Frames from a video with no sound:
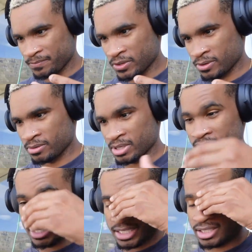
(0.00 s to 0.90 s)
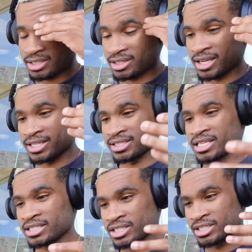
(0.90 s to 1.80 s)
You know what I mean? Yes, like I
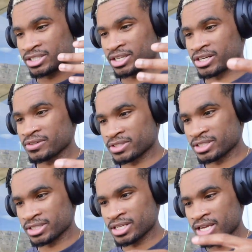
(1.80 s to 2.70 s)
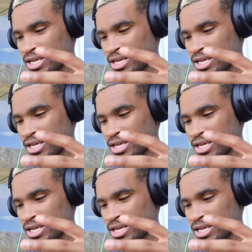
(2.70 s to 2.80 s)
said, she deserves to.